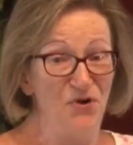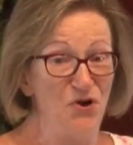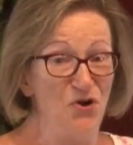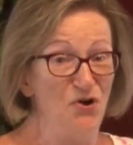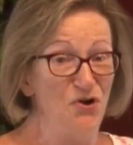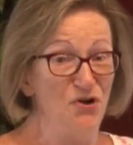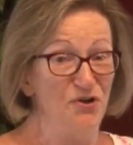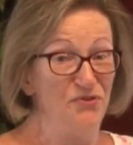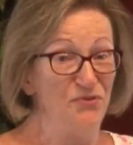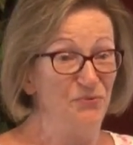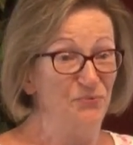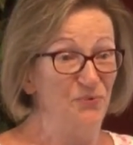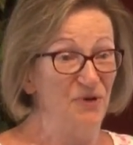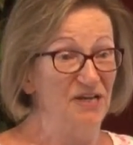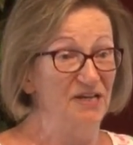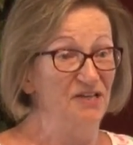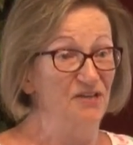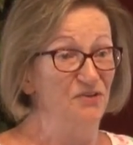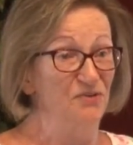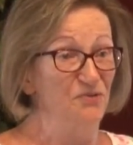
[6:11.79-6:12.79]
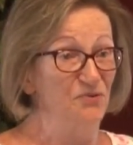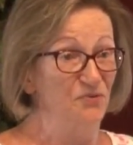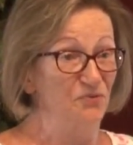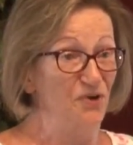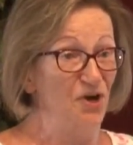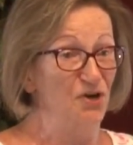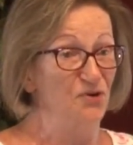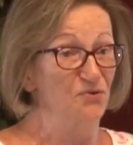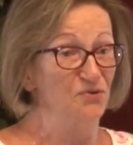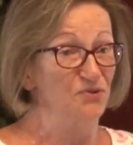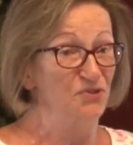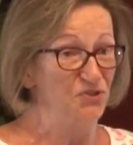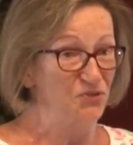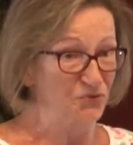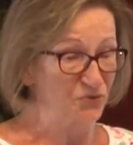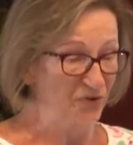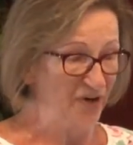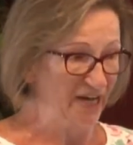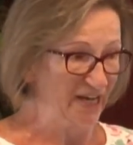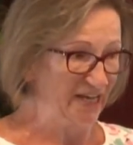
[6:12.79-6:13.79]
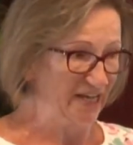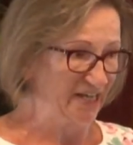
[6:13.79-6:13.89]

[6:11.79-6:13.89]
earth will grow strangely